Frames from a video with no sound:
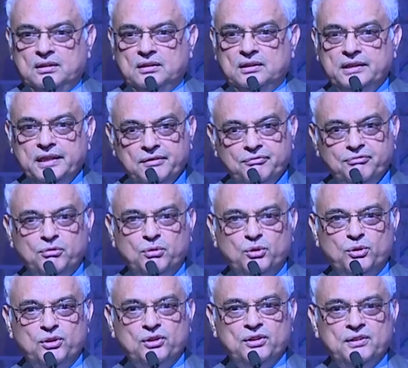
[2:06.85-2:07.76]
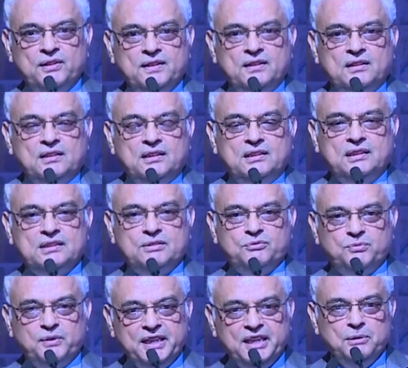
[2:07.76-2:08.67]
Therefore, it's
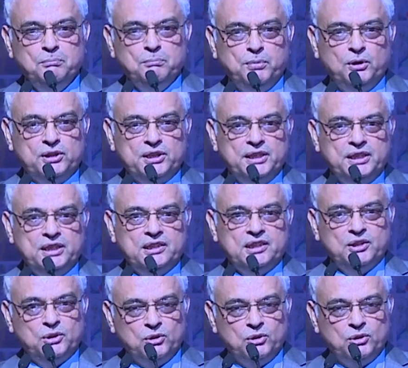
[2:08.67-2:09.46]
very important,